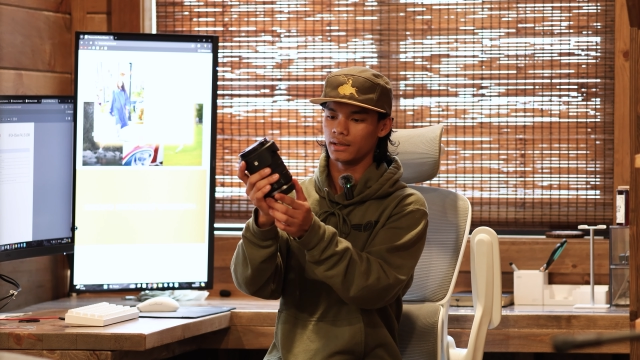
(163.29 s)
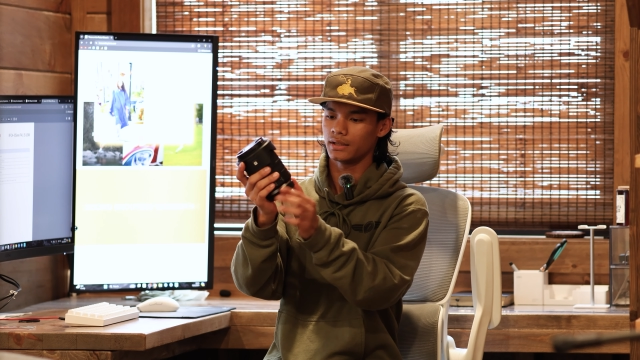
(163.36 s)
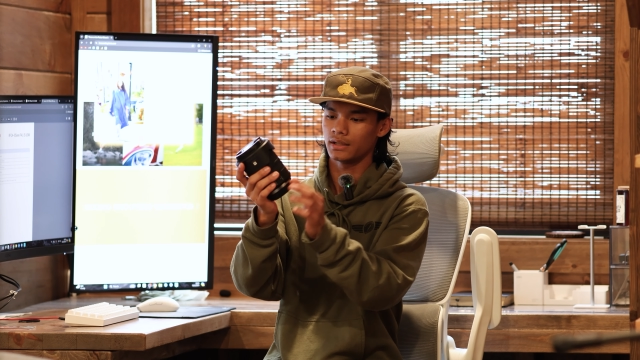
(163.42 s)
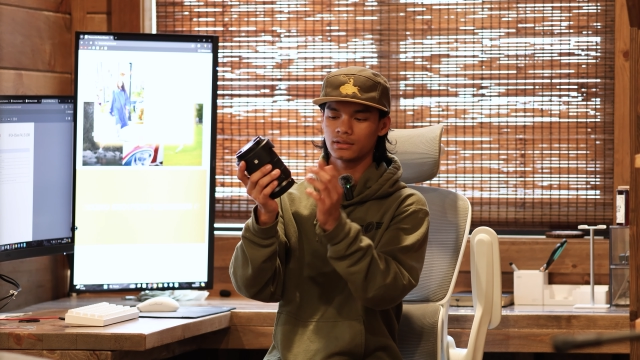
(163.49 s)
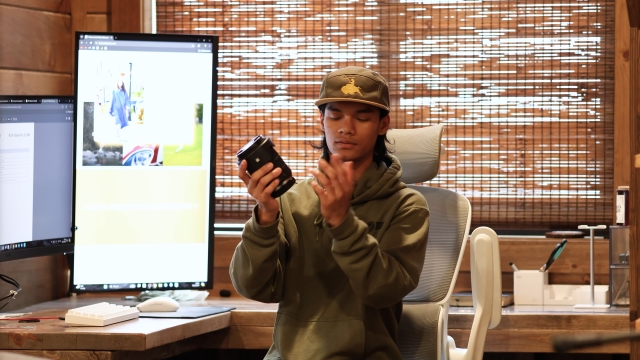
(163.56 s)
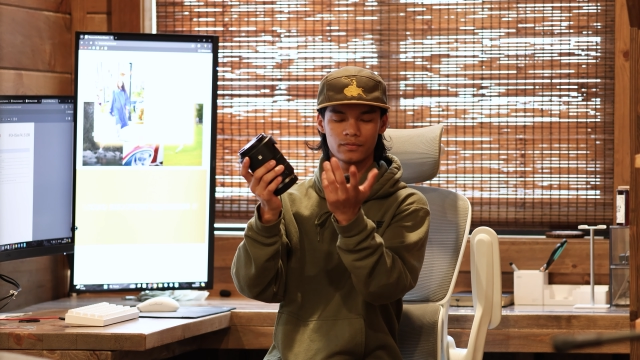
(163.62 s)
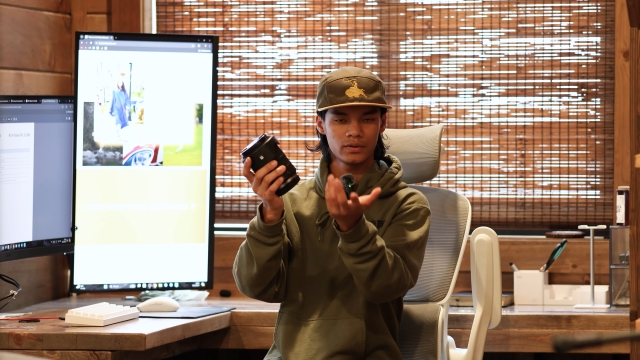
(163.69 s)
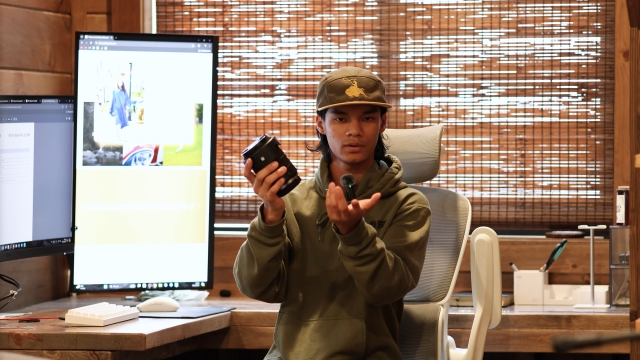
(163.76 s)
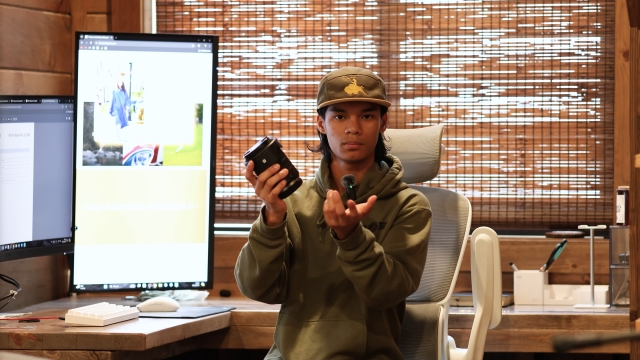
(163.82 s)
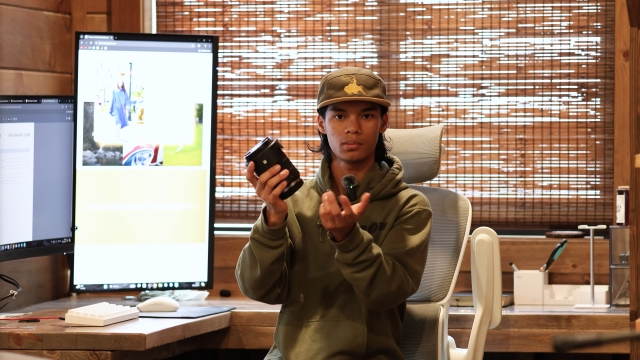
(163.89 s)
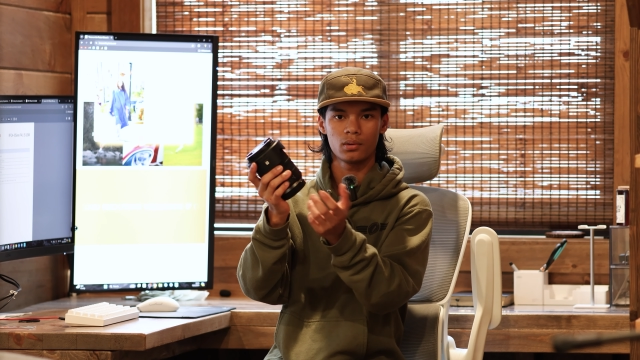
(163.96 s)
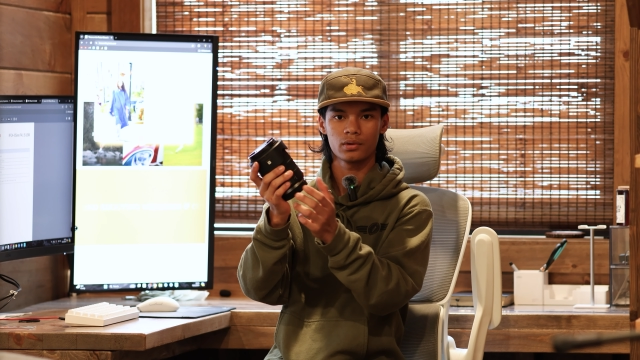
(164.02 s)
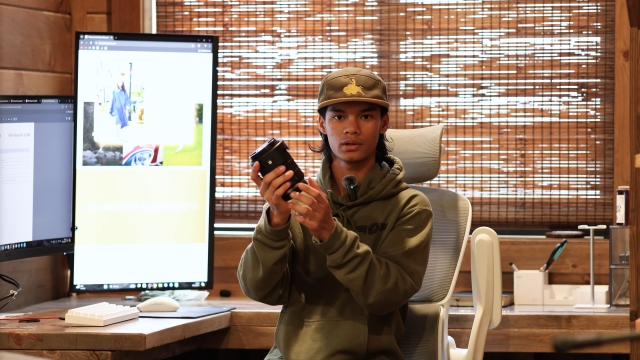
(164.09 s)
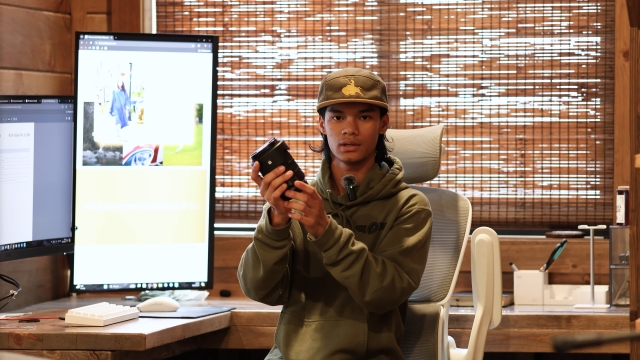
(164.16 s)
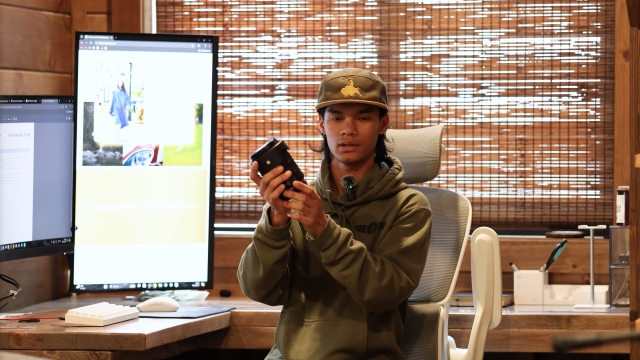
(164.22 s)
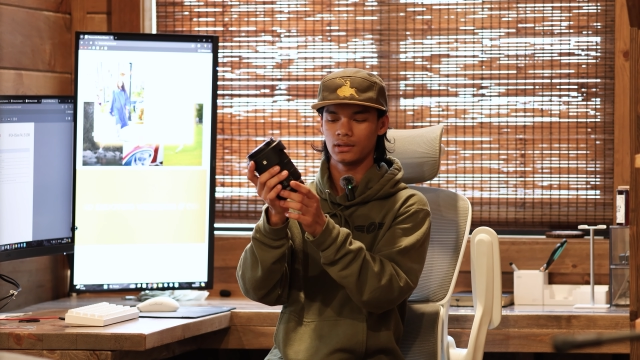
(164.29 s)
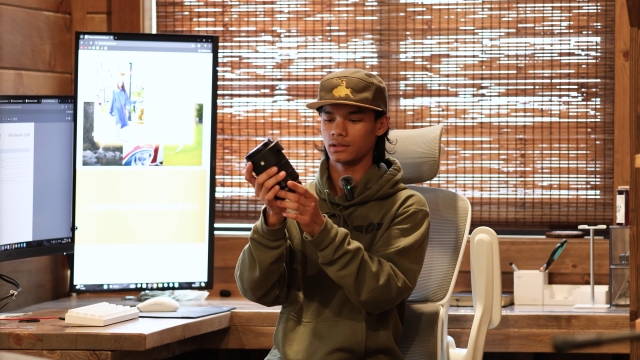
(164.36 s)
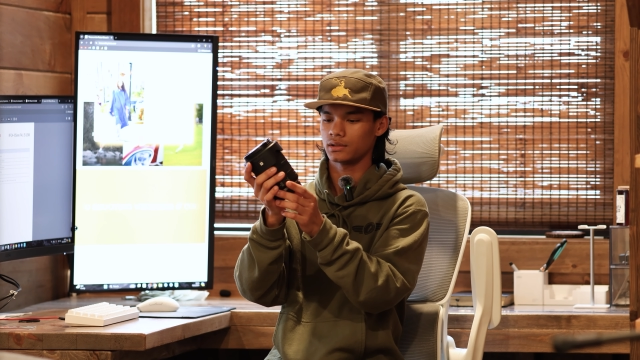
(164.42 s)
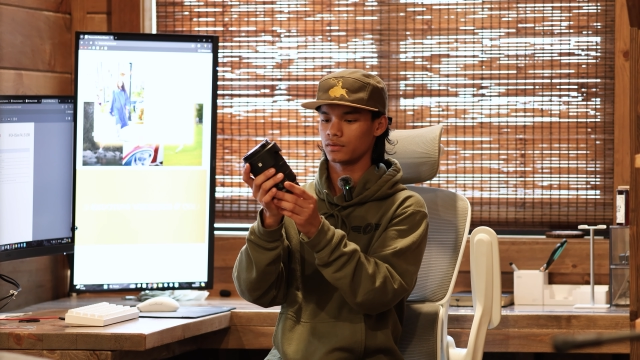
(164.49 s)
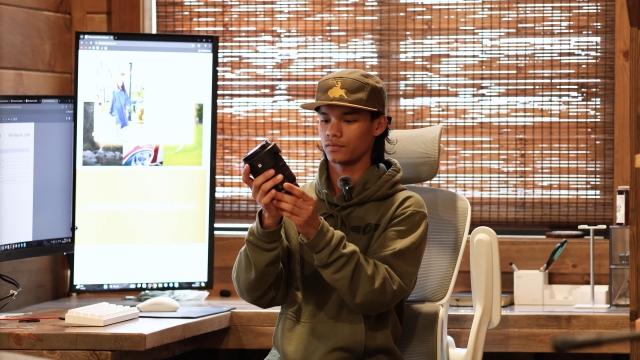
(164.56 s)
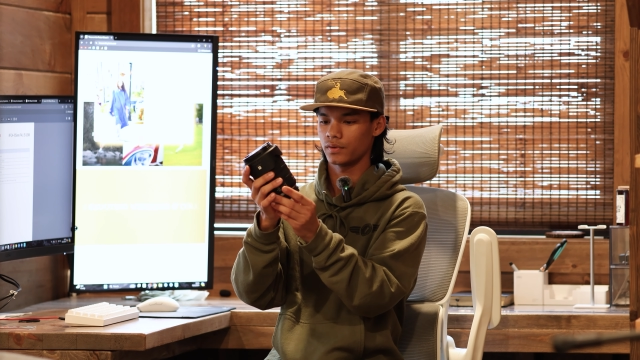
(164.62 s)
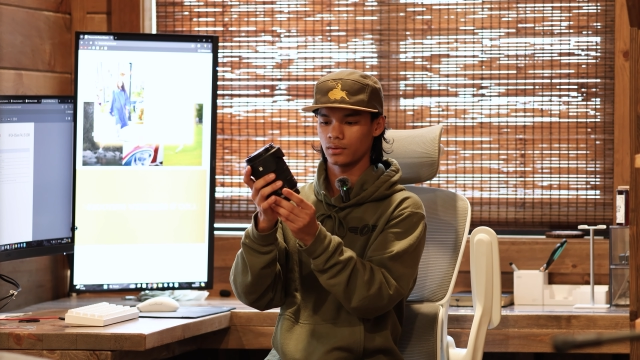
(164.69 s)
It doesn't feel bulky, it
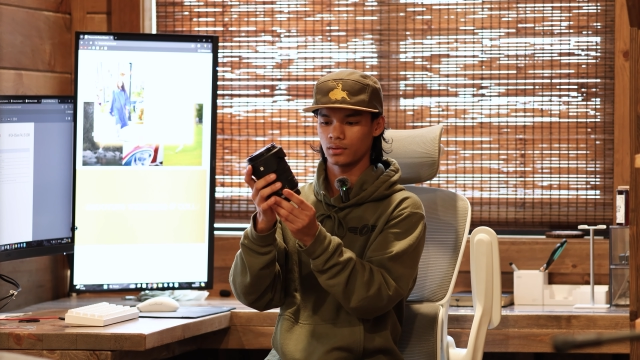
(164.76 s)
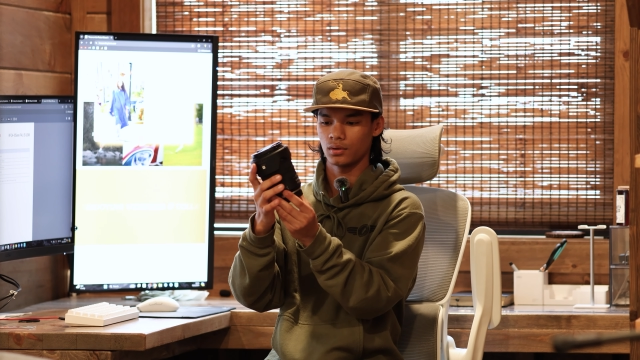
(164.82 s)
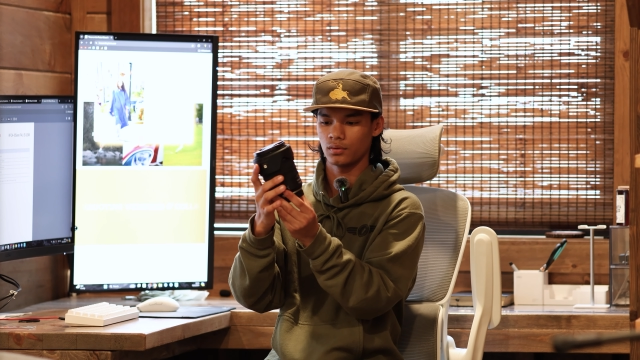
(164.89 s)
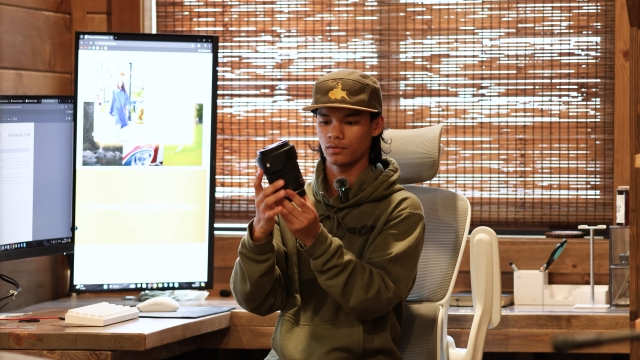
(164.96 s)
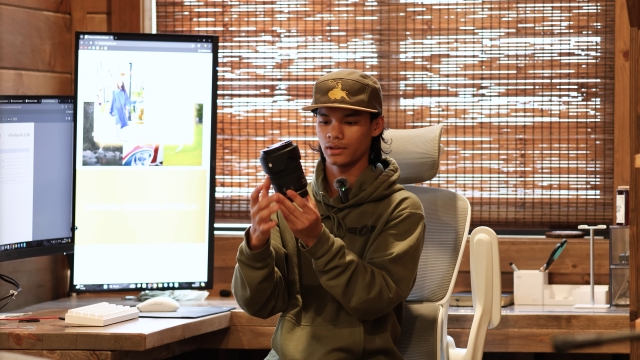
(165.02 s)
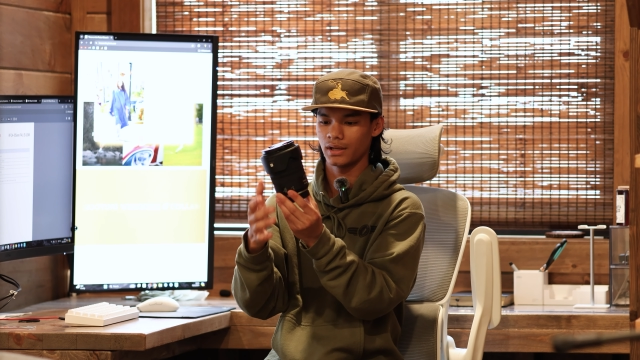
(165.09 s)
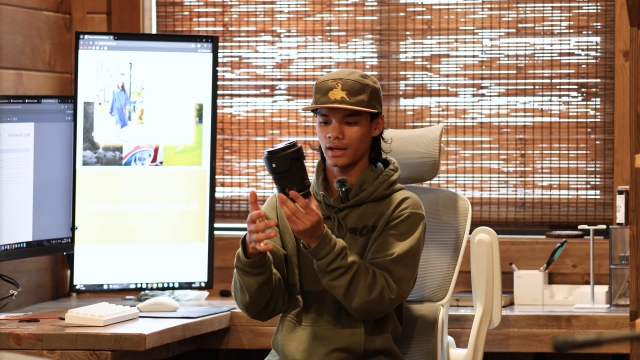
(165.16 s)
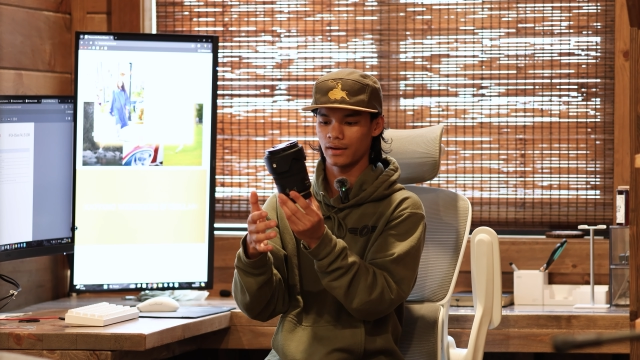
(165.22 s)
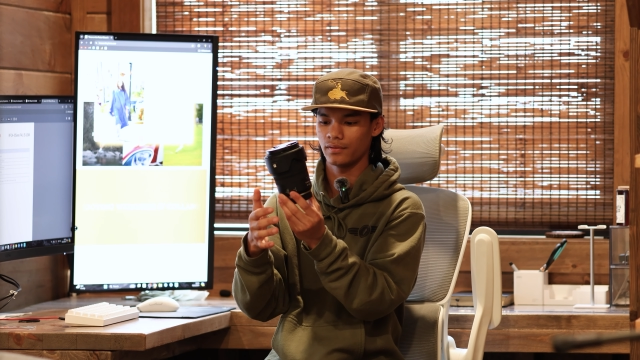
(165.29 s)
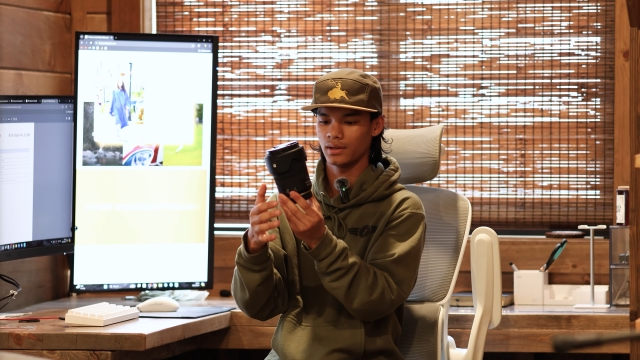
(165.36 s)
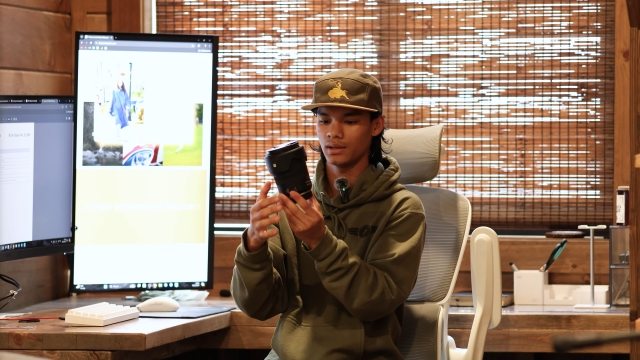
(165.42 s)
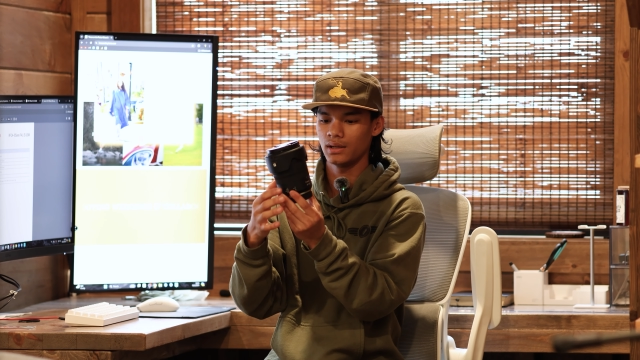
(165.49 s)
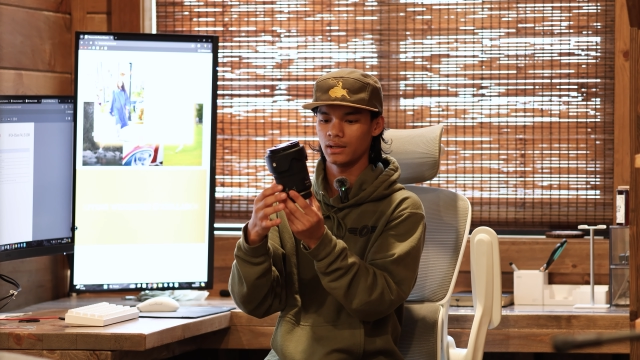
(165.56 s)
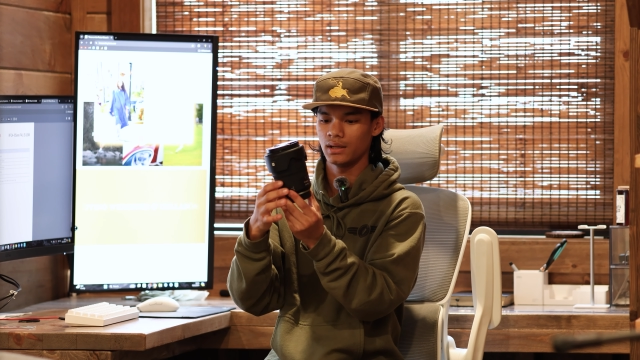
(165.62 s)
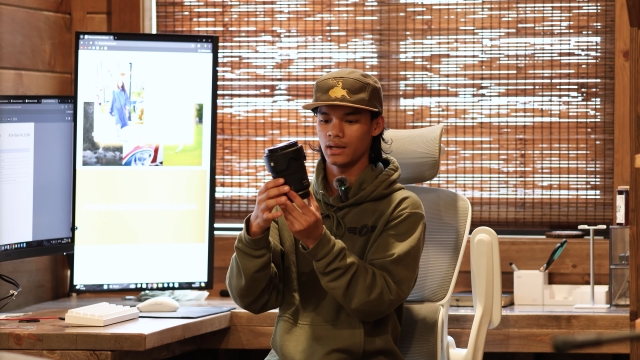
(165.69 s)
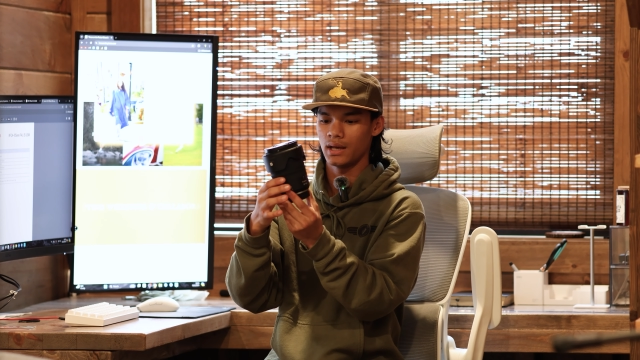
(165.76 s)
doesn't feel overly heavy,